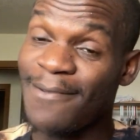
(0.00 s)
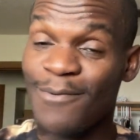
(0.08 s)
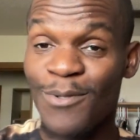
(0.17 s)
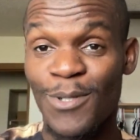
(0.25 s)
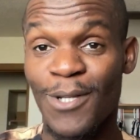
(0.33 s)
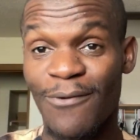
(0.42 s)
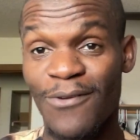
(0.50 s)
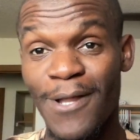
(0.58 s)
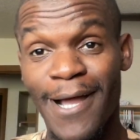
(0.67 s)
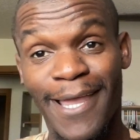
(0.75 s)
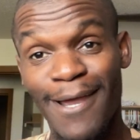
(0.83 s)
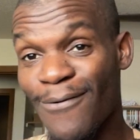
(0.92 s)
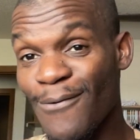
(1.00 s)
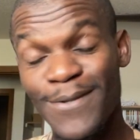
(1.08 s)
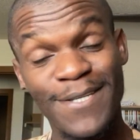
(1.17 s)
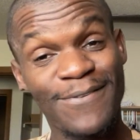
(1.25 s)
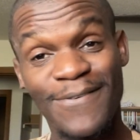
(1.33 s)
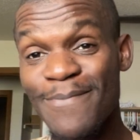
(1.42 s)
you know, if you're not careful with
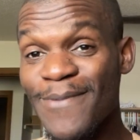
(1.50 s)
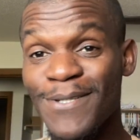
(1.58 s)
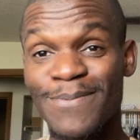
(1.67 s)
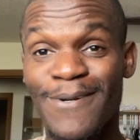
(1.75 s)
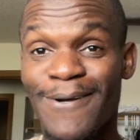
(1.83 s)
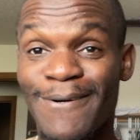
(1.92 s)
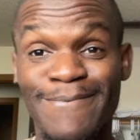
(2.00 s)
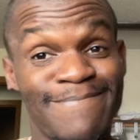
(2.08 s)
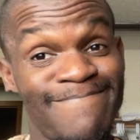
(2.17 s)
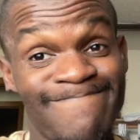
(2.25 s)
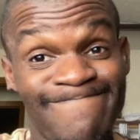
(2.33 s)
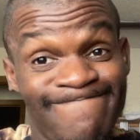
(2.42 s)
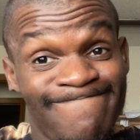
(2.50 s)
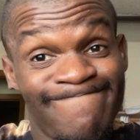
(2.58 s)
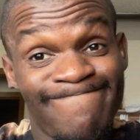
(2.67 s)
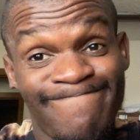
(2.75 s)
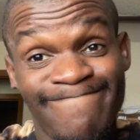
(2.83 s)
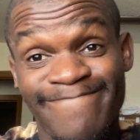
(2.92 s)
these females, bro,
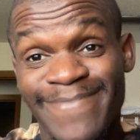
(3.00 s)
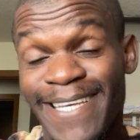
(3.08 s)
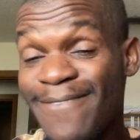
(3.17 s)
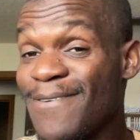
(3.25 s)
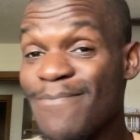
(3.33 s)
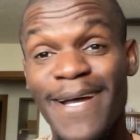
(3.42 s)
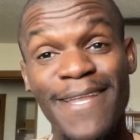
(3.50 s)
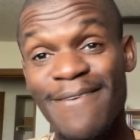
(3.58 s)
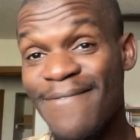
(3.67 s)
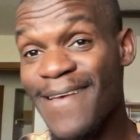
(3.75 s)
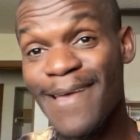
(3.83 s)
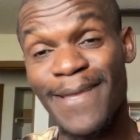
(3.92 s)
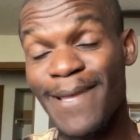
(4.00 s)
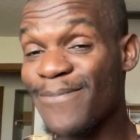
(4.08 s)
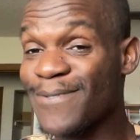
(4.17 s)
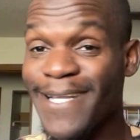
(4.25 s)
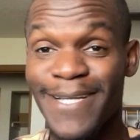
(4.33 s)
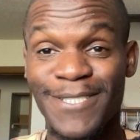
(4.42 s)
even money and fame can
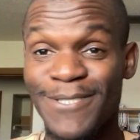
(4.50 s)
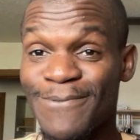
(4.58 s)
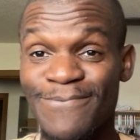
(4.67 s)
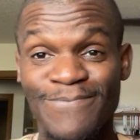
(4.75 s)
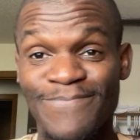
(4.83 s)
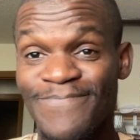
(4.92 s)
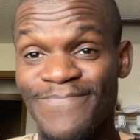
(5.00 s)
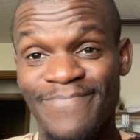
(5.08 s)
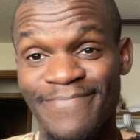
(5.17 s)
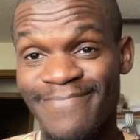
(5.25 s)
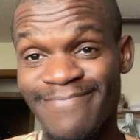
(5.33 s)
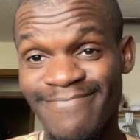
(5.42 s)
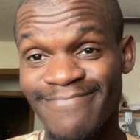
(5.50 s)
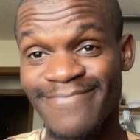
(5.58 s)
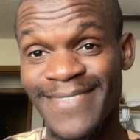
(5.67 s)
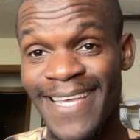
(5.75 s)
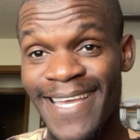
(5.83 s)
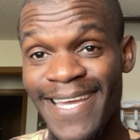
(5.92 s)
protect you.
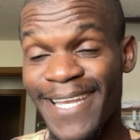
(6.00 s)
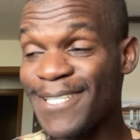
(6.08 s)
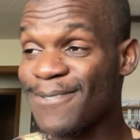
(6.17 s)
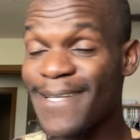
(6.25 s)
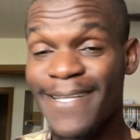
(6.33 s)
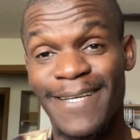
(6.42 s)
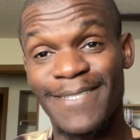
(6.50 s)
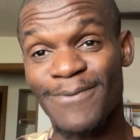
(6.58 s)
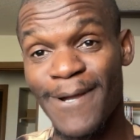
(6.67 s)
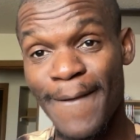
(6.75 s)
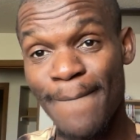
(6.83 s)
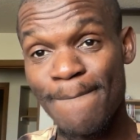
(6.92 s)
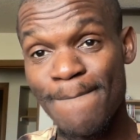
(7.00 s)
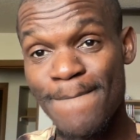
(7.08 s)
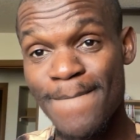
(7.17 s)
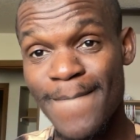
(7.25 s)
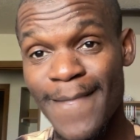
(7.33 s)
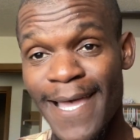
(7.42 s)
It is what it is, right?
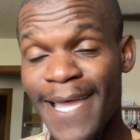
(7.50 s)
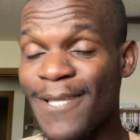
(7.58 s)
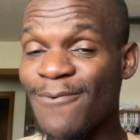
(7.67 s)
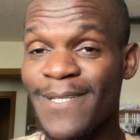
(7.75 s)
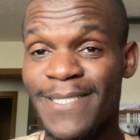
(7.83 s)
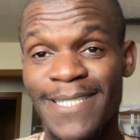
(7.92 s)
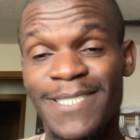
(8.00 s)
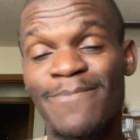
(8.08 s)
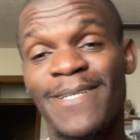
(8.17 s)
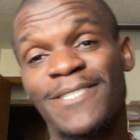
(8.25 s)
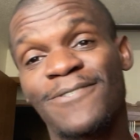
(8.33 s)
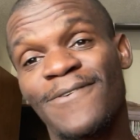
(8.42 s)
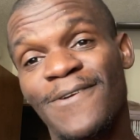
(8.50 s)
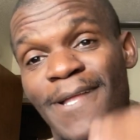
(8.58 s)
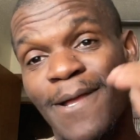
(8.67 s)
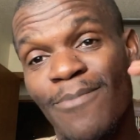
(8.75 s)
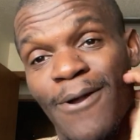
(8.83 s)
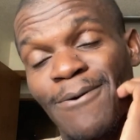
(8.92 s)
Anyways, that's the message for
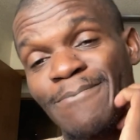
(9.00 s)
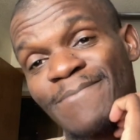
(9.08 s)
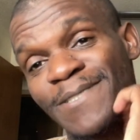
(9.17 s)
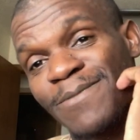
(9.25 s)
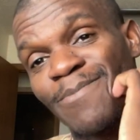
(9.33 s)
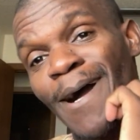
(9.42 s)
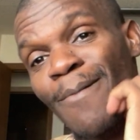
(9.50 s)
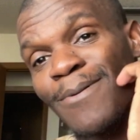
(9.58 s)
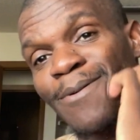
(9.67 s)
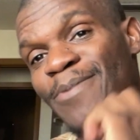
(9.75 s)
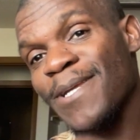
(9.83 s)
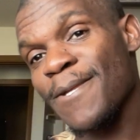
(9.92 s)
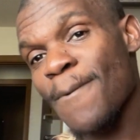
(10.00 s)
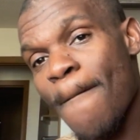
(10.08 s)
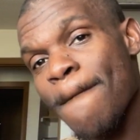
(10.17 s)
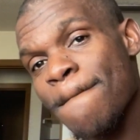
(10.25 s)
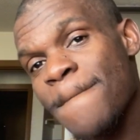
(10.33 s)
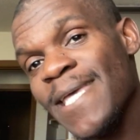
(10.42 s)
today, bro. Just my humble opinion.
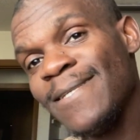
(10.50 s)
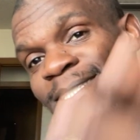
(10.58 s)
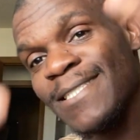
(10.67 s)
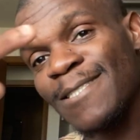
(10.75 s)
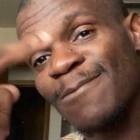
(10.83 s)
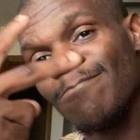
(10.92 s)
Peace.